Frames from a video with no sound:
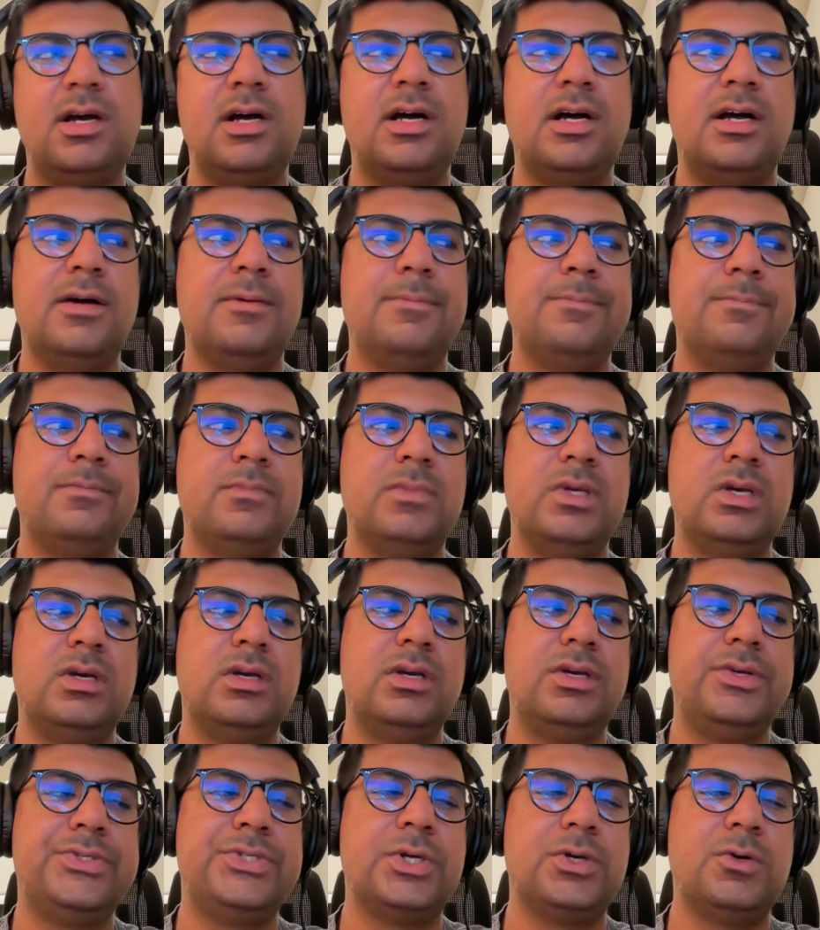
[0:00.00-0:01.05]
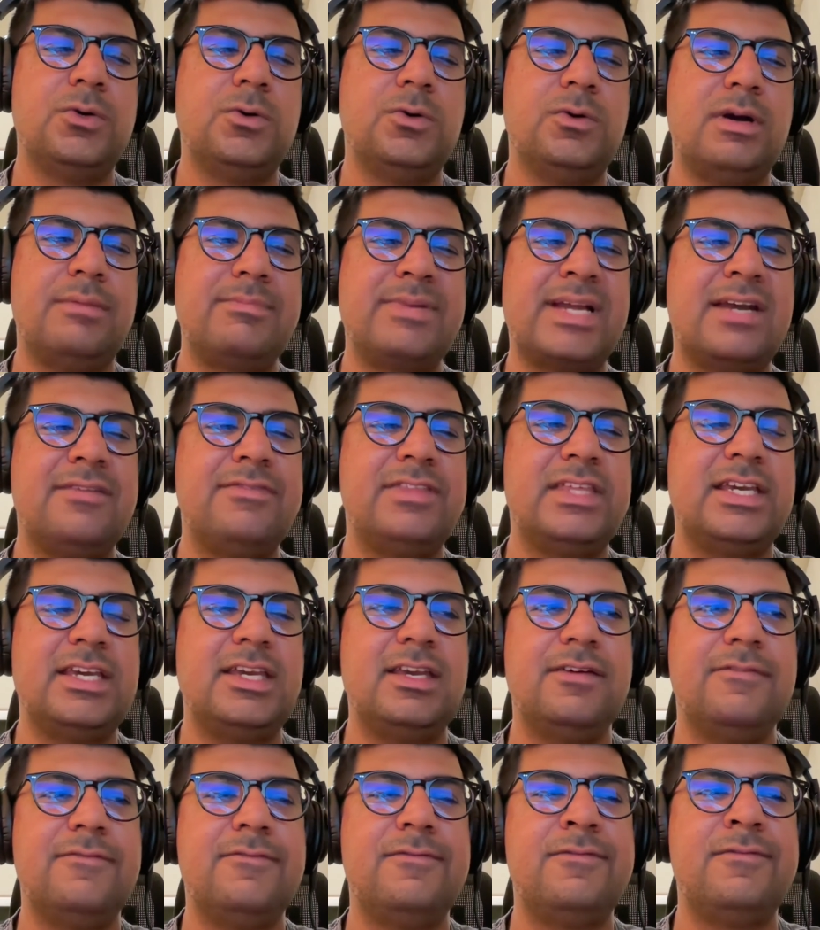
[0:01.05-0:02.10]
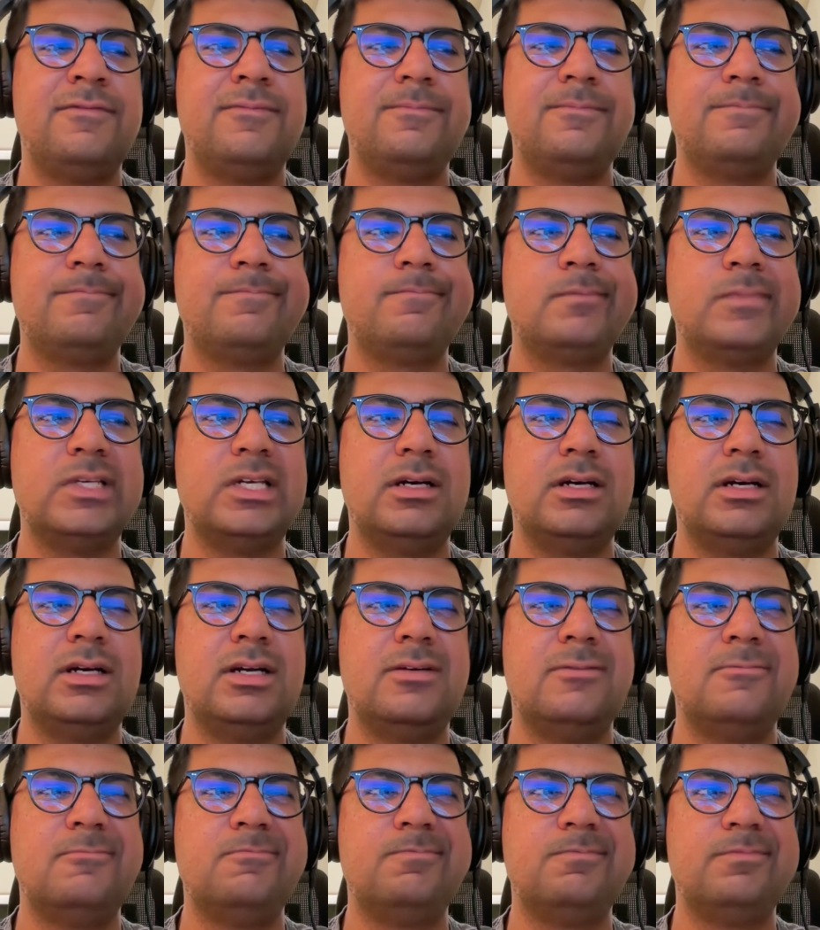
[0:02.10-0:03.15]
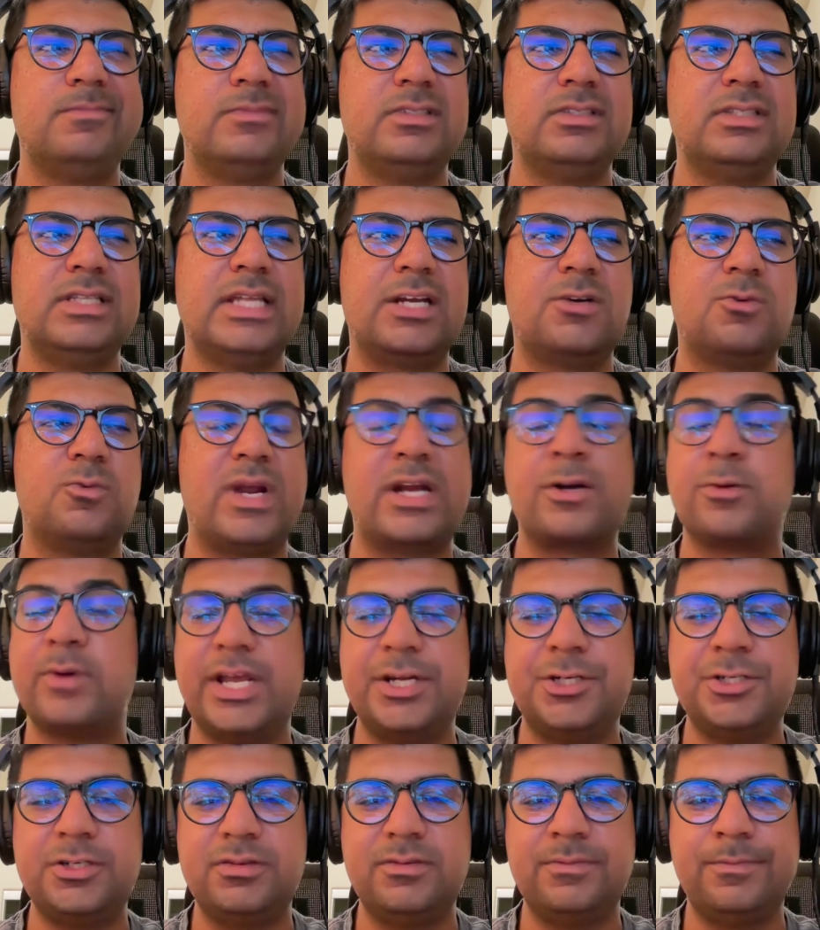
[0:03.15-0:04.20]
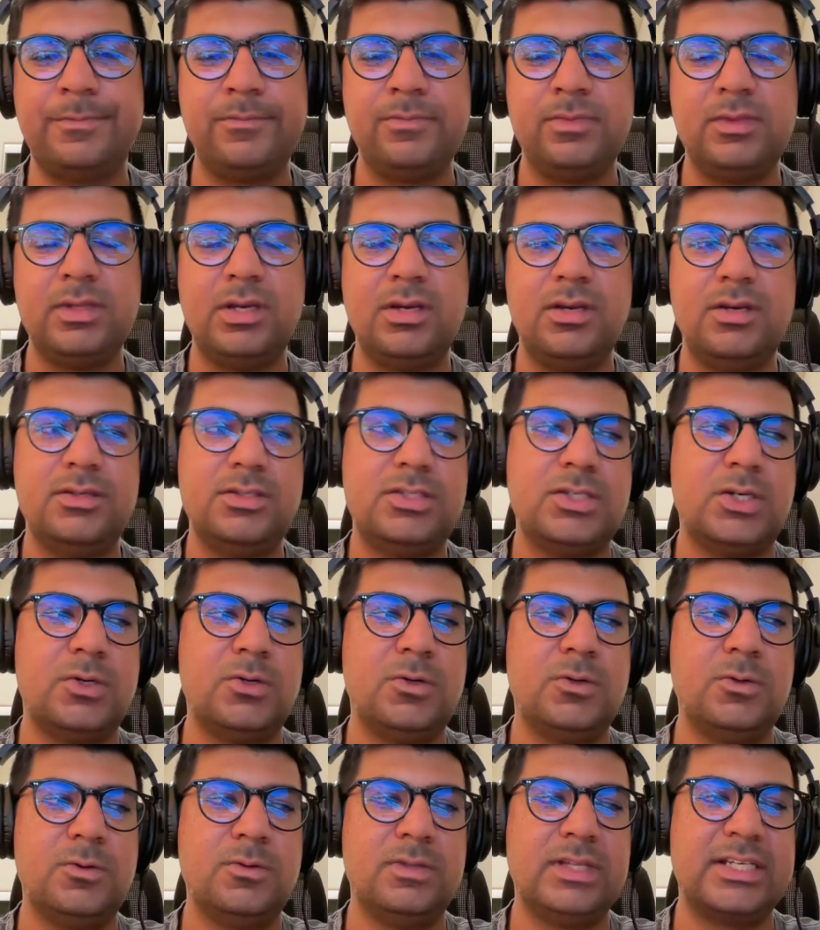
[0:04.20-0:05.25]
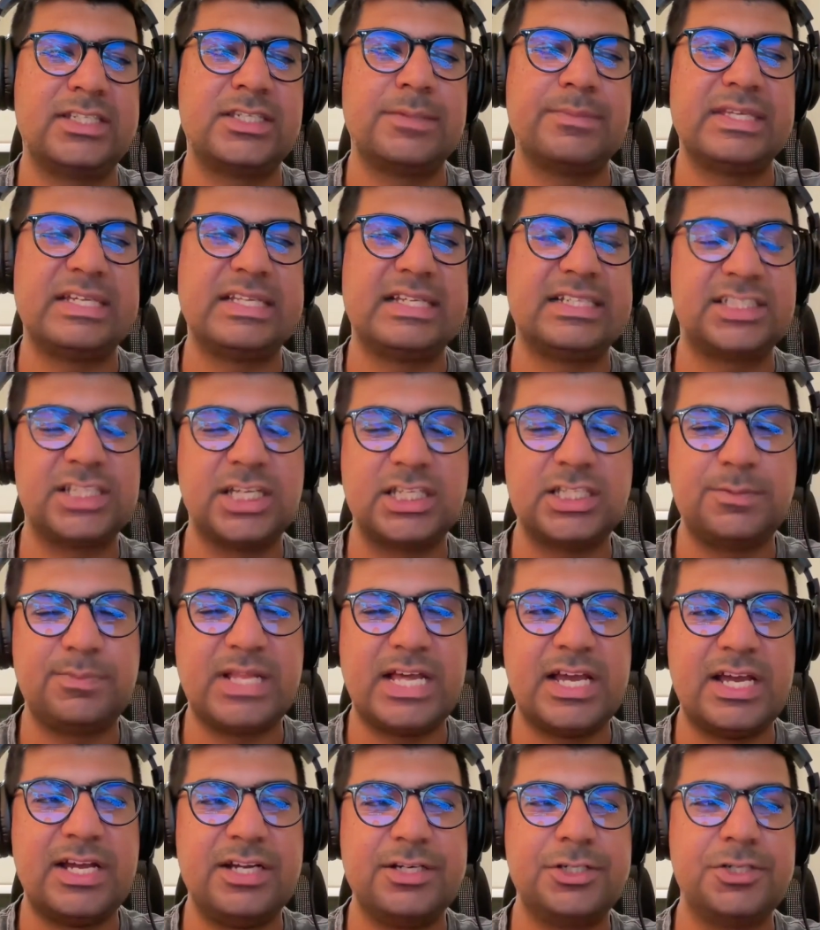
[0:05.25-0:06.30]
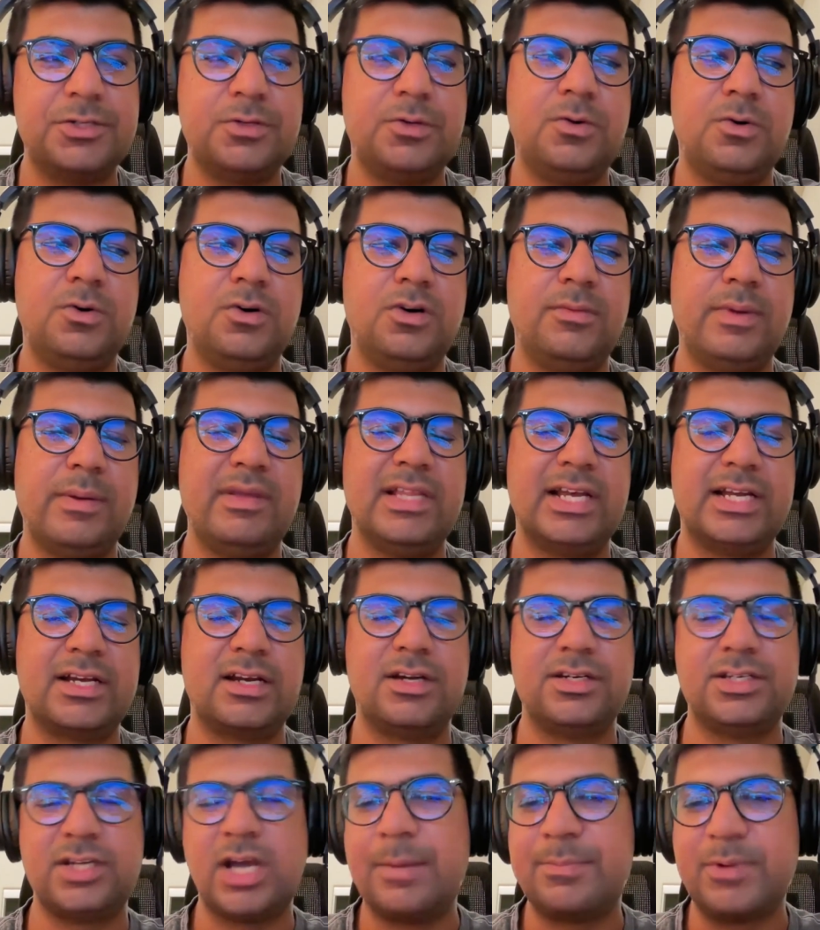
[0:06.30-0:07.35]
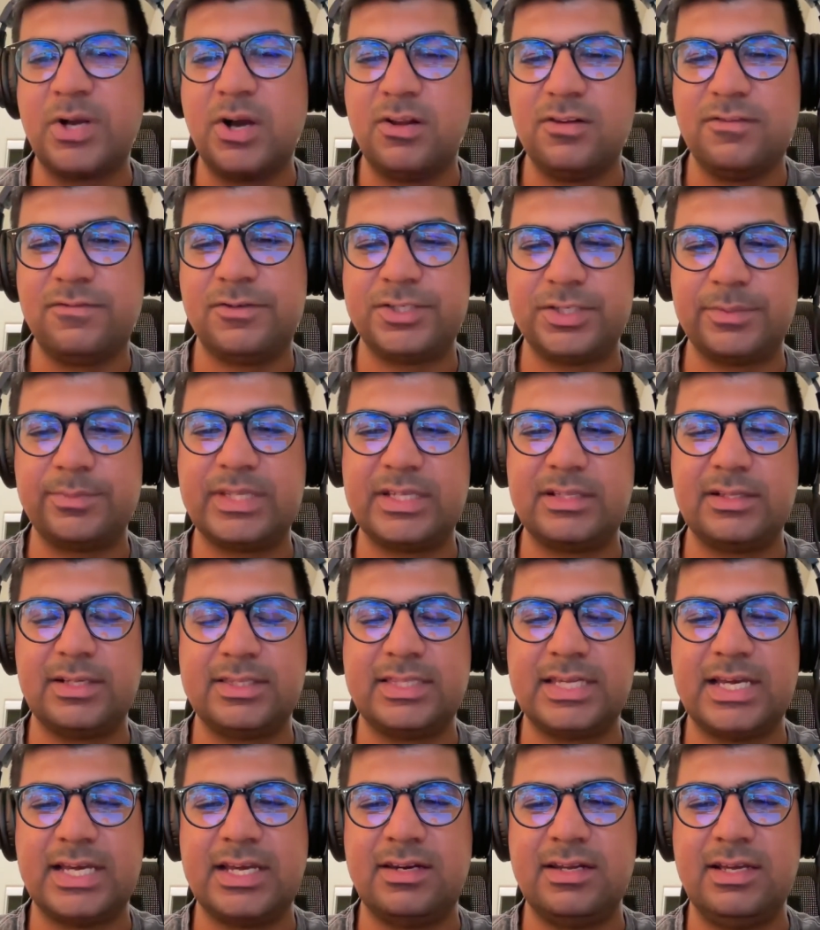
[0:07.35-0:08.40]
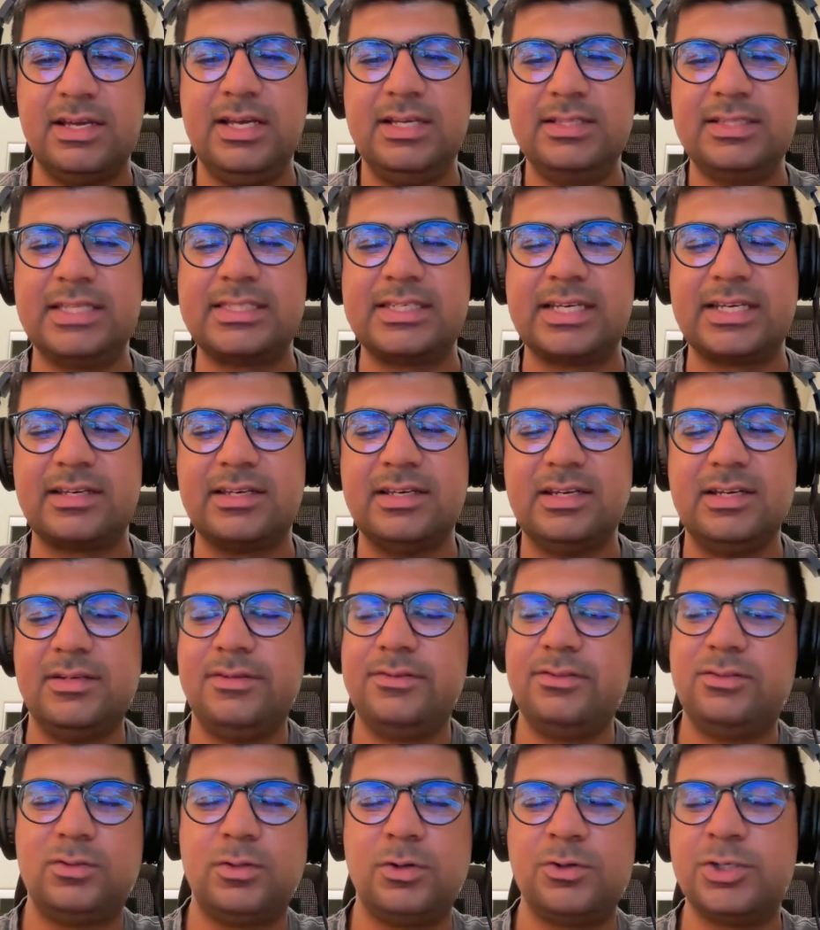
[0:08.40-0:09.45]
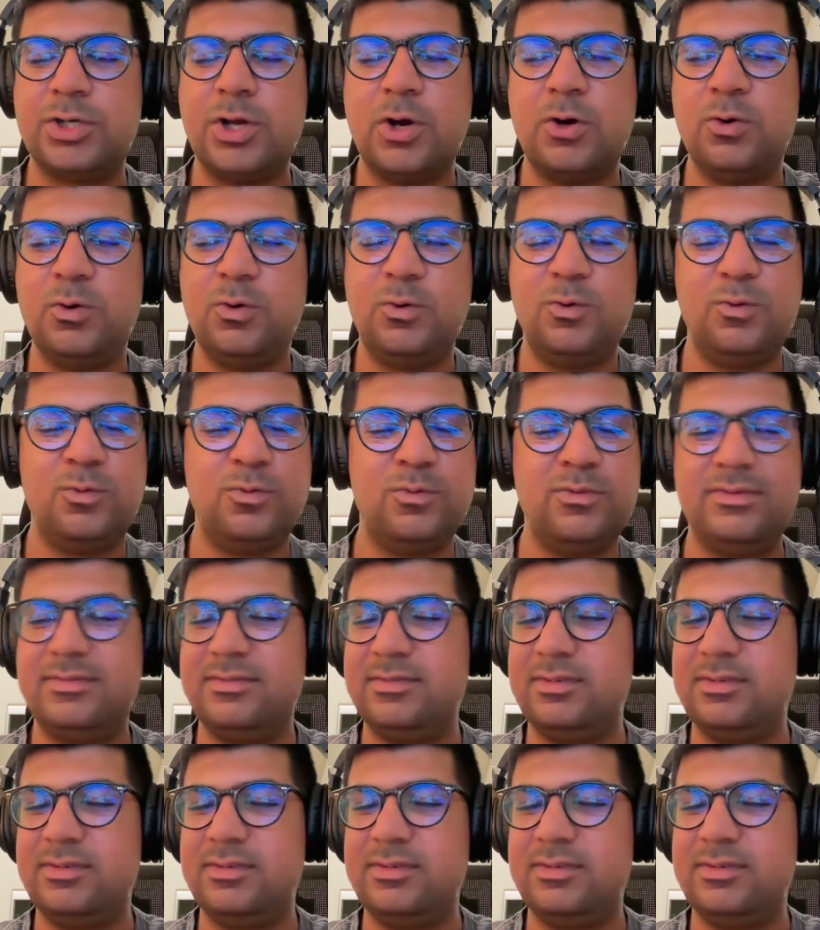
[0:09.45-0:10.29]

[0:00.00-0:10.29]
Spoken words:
So I'm kind of thinking of like recreation. So like something like Sunsplash or maybe like a Top Golf or something like that. That's like, there's no